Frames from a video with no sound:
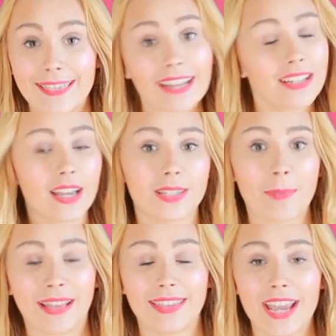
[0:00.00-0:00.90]
That cuts
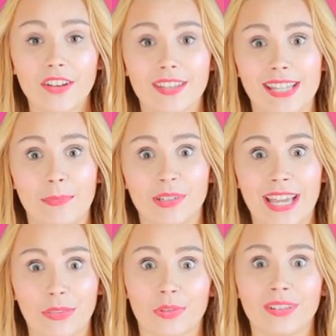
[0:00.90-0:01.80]
back the air that's able to
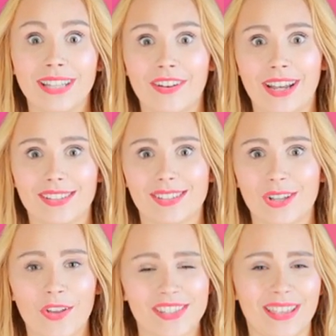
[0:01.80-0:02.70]
get through the larynx,
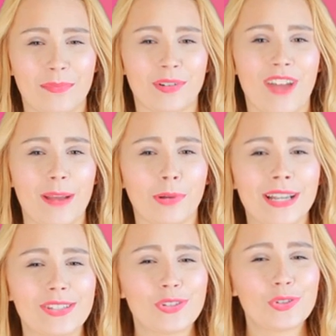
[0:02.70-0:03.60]
causing them to
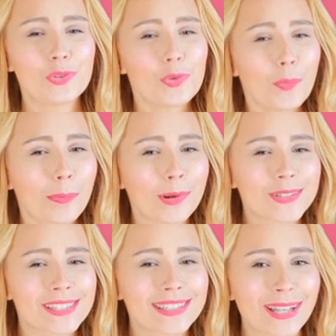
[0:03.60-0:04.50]
vibrate
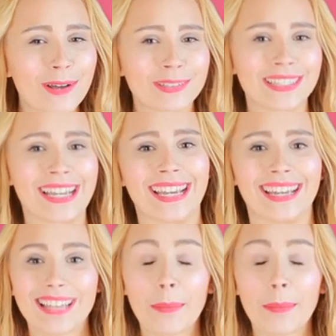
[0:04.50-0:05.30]
super slowly.